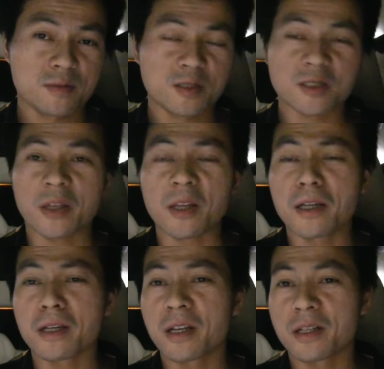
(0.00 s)

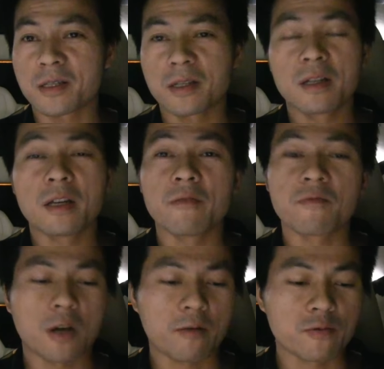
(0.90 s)
setting is if
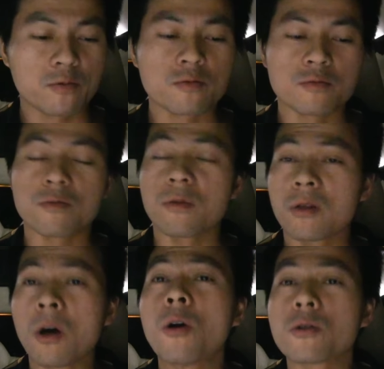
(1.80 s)
you have to do
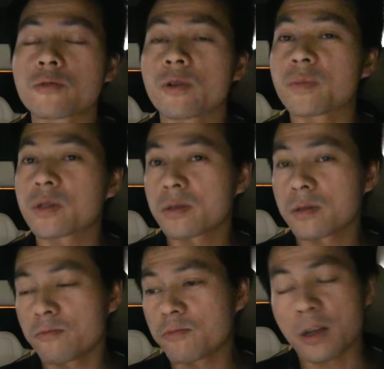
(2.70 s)
long
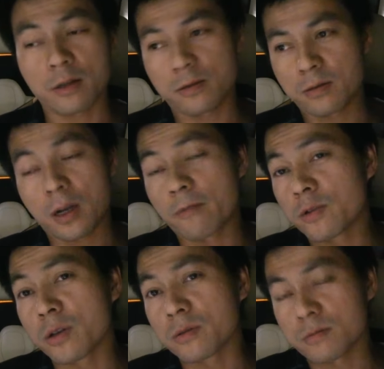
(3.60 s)
trips, like I've
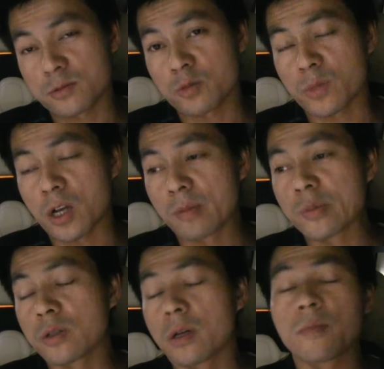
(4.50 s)
done
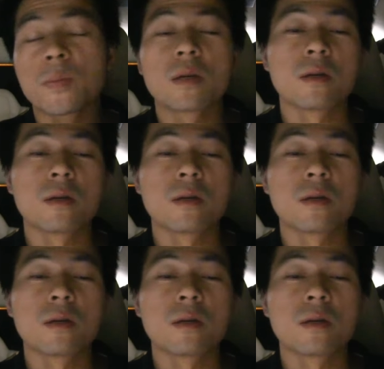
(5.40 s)
sometimes. Yeah.